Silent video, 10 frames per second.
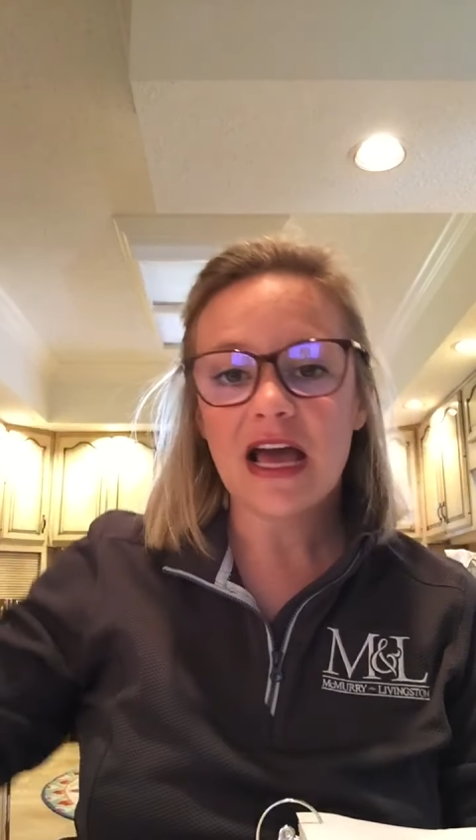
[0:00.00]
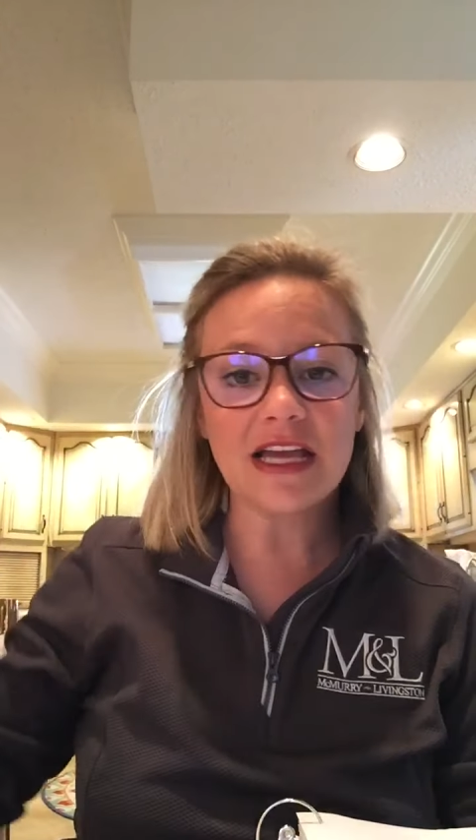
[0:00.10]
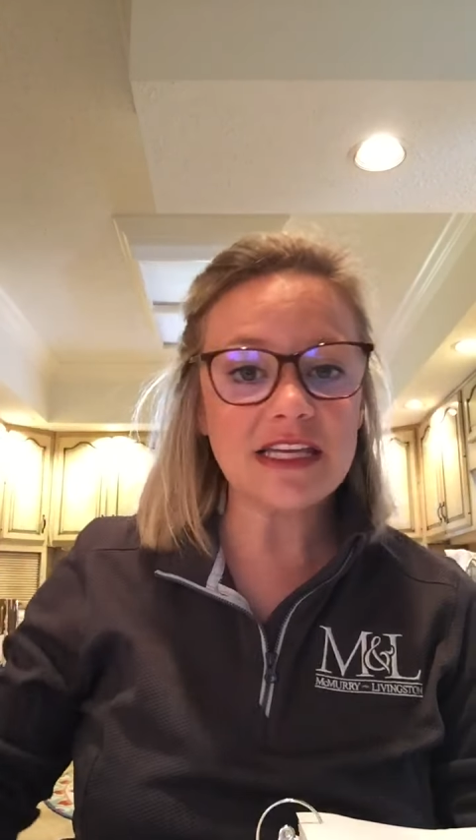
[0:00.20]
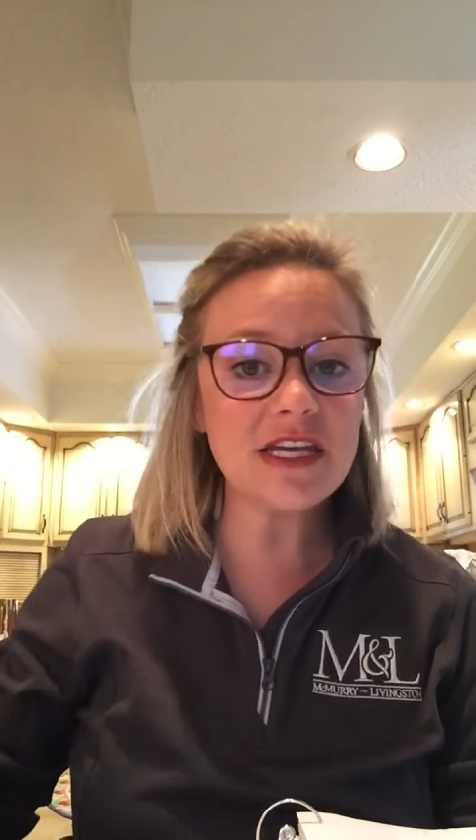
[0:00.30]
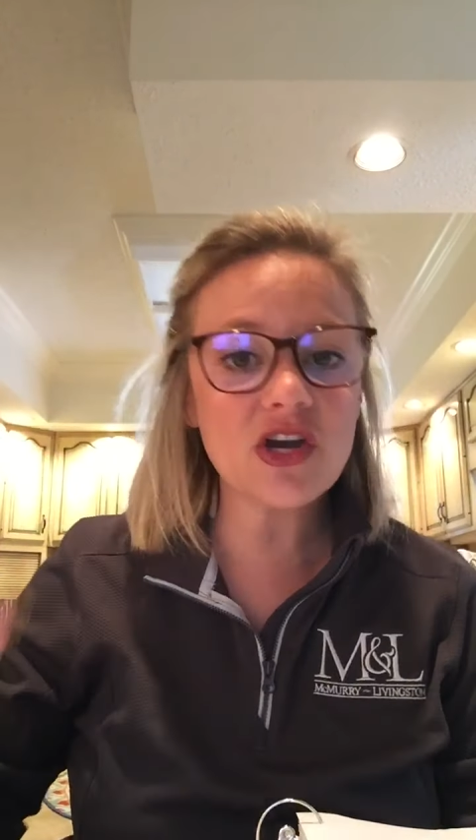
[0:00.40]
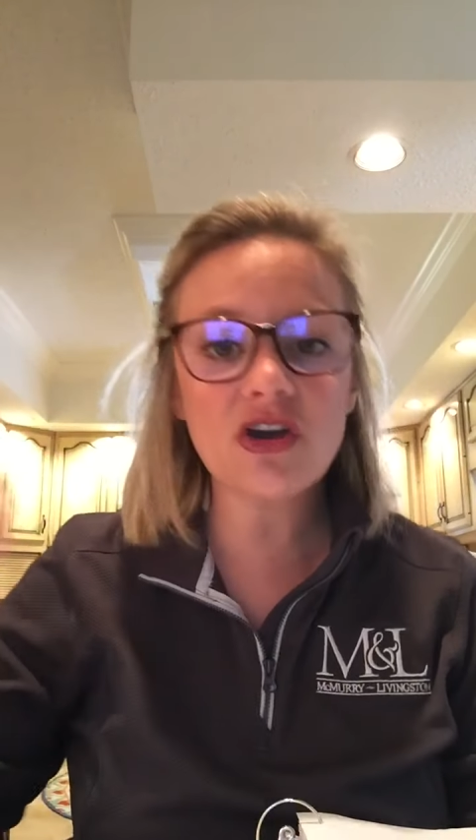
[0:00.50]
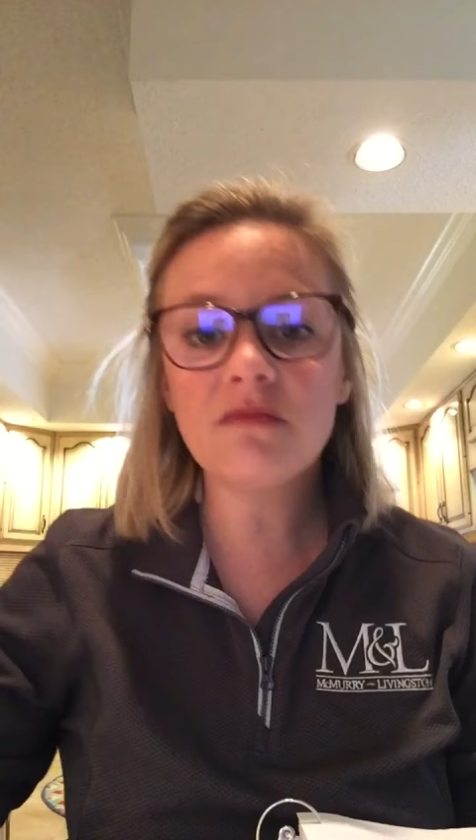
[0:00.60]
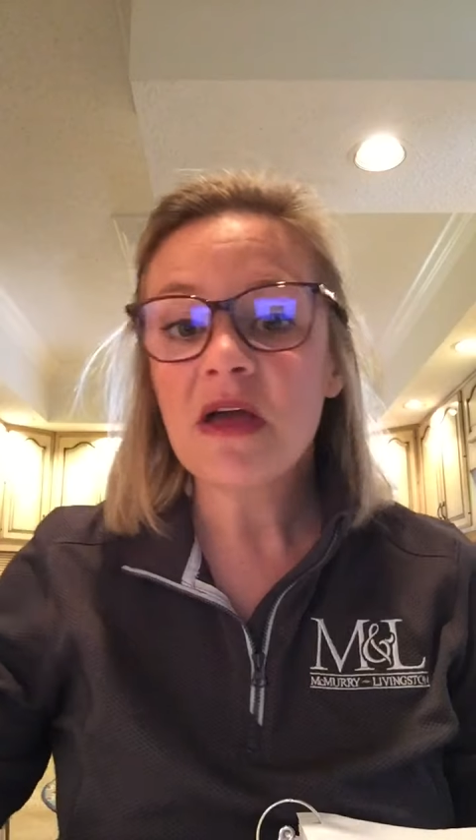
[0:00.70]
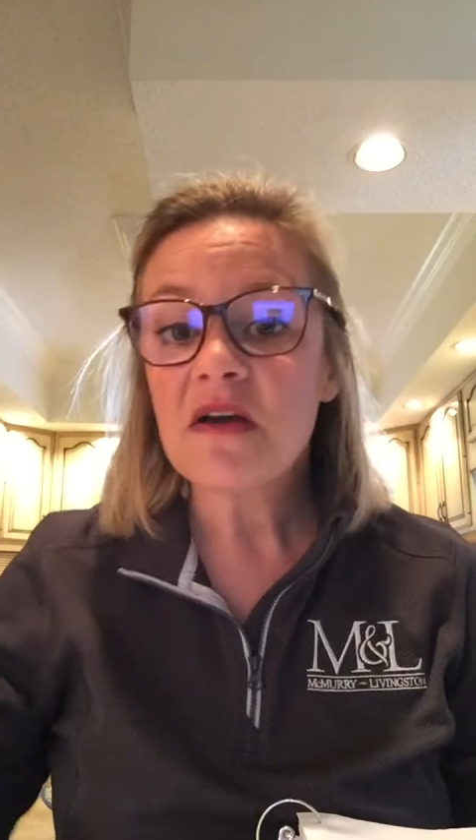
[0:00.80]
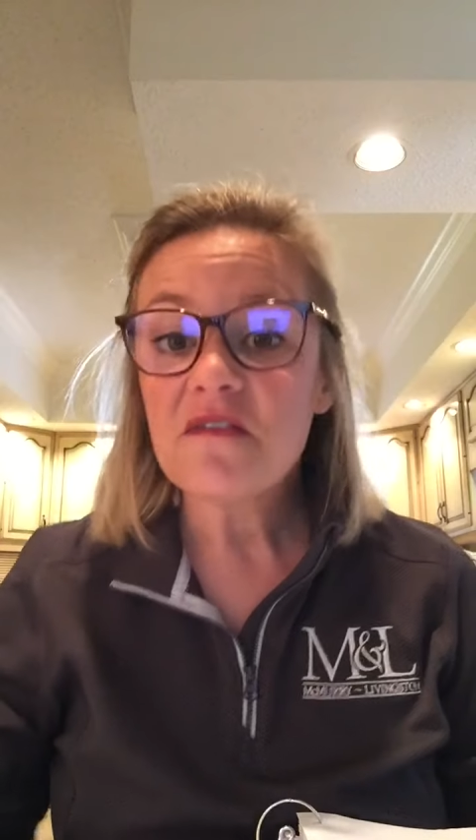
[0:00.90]
a
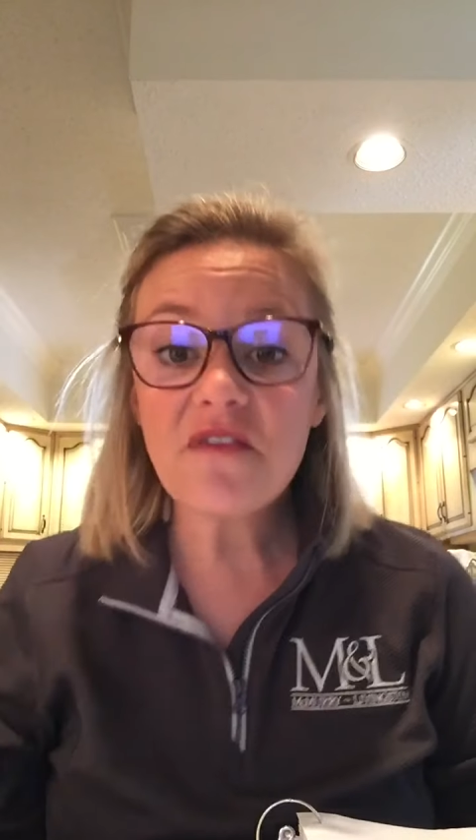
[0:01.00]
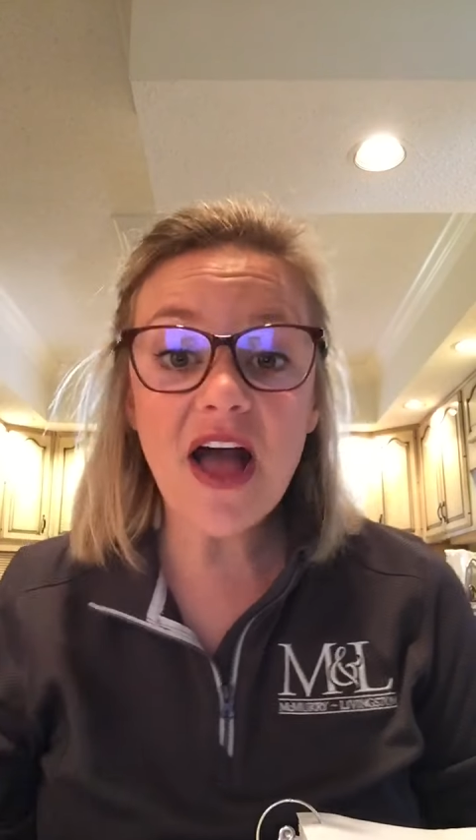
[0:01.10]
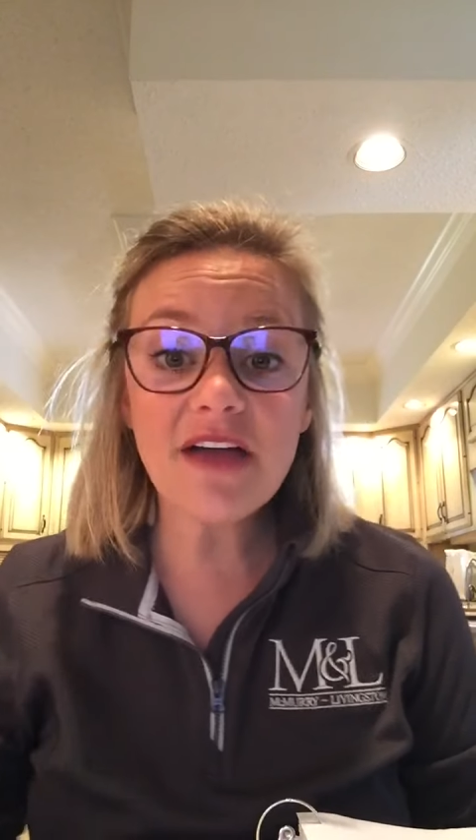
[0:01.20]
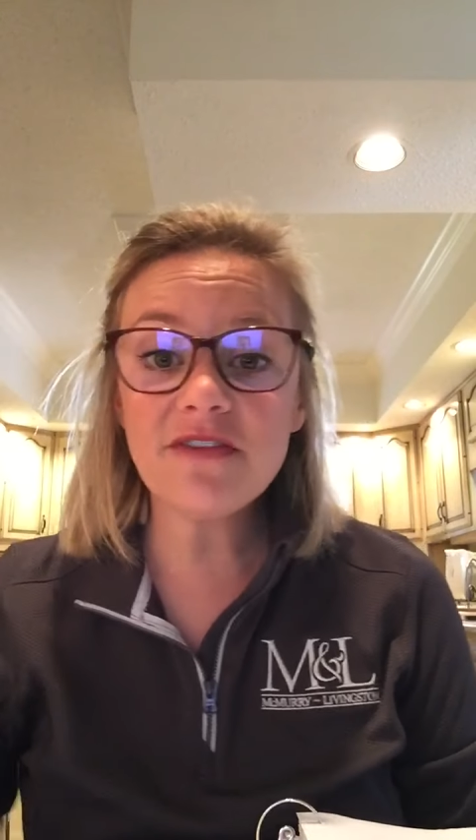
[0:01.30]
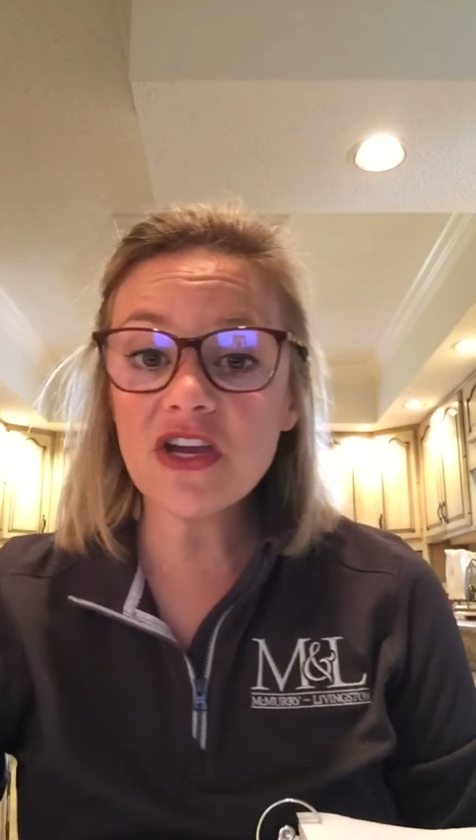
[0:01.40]
year, 5